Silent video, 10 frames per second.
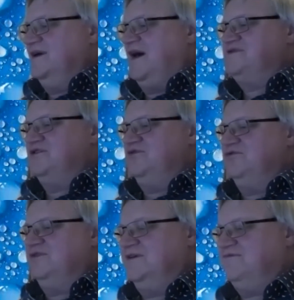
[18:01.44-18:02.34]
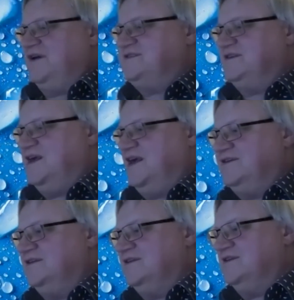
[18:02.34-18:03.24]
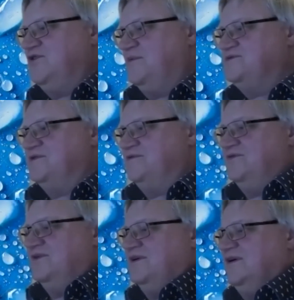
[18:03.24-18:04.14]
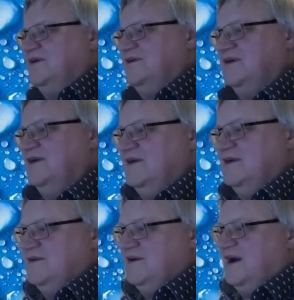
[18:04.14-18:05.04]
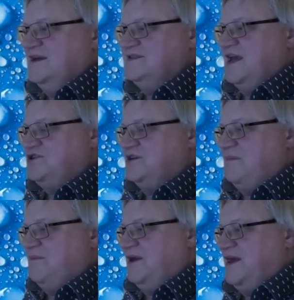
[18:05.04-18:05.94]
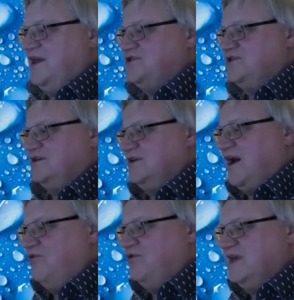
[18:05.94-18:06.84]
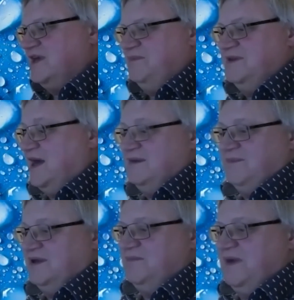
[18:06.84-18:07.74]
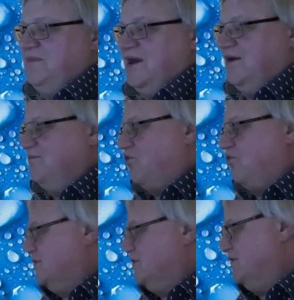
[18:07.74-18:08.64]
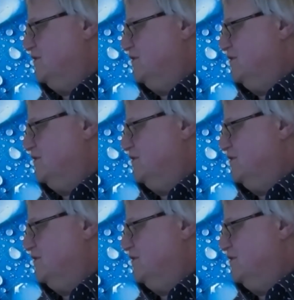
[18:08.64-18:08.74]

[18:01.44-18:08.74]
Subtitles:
absolutely fascinating in terms of realization, application, how it can be done, but maybe I'm wrong.